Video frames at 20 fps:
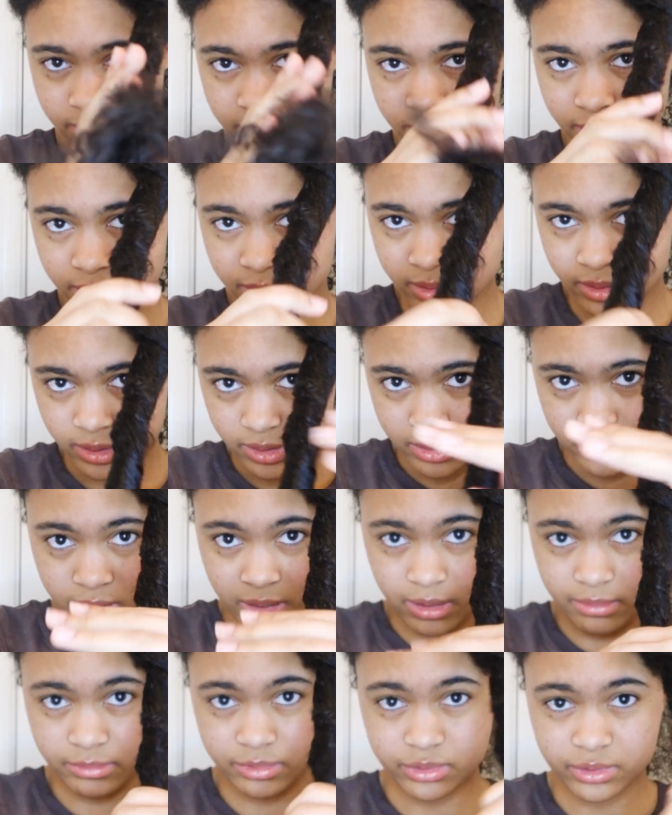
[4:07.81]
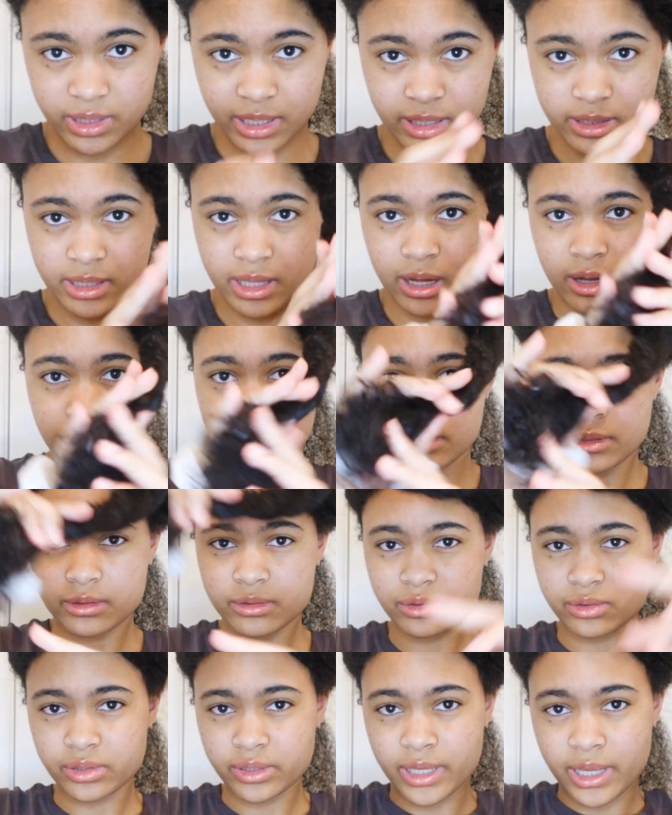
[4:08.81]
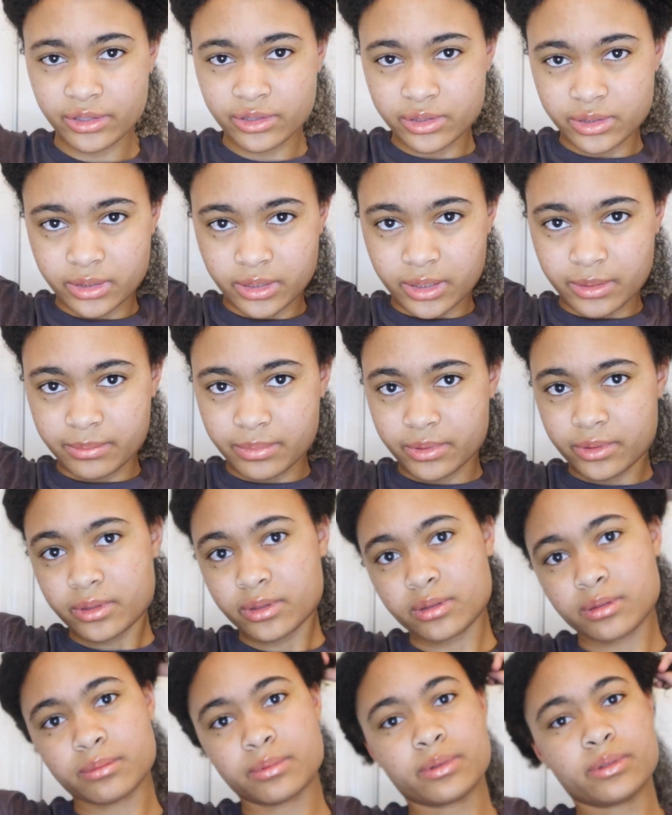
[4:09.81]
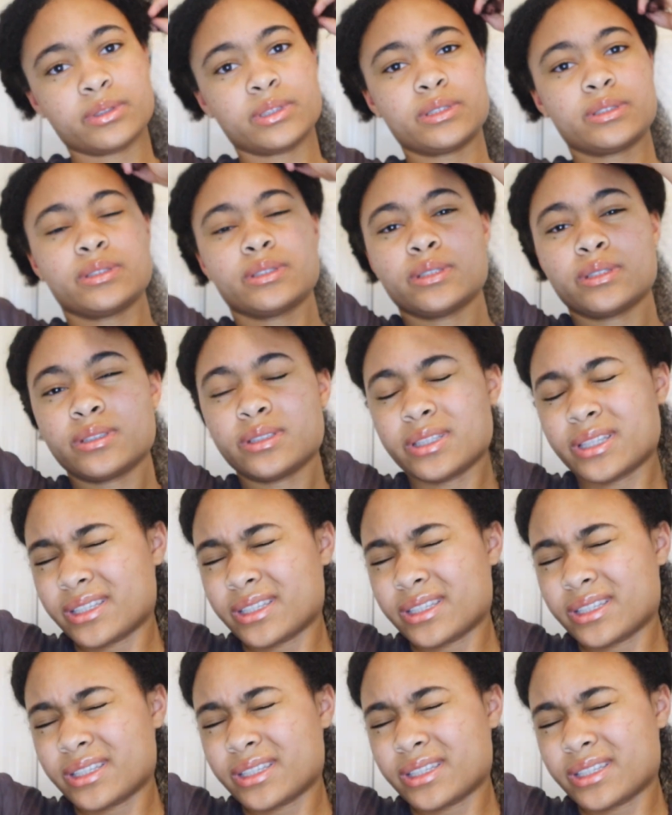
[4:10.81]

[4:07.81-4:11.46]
I'm gonna do that now, but usually I just like put it in a ponytail.